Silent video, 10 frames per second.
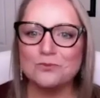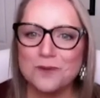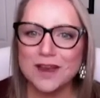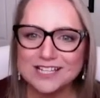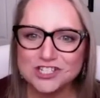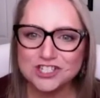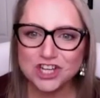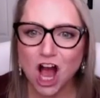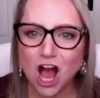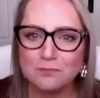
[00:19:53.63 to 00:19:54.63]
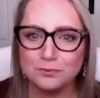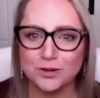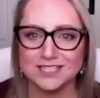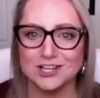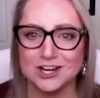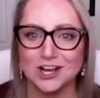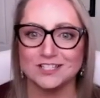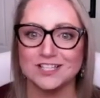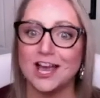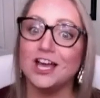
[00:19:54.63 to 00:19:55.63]
Great job, boys and
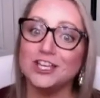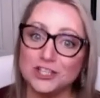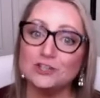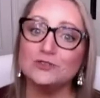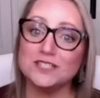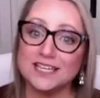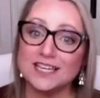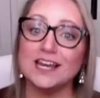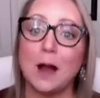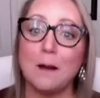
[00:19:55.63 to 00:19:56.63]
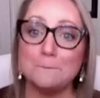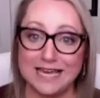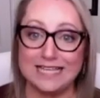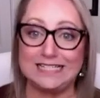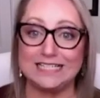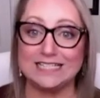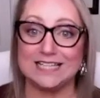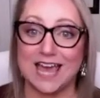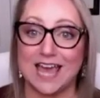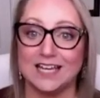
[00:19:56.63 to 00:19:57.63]
girls. You did amazing
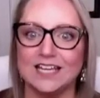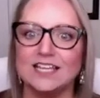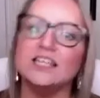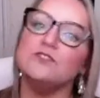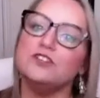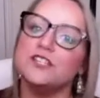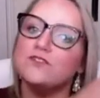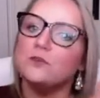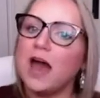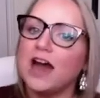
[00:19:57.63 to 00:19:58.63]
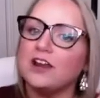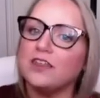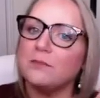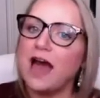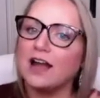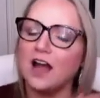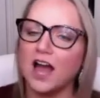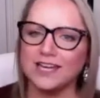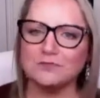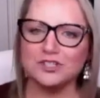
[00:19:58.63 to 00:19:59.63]
today. Give yourself a pat on the back.
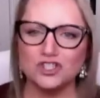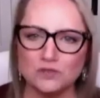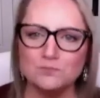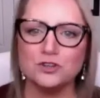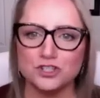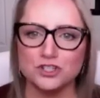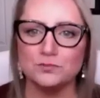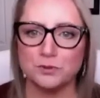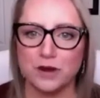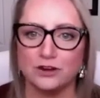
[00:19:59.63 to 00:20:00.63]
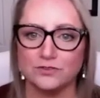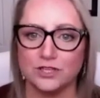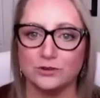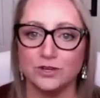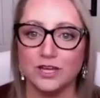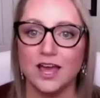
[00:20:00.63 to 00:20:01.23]
I am super, super proud of you.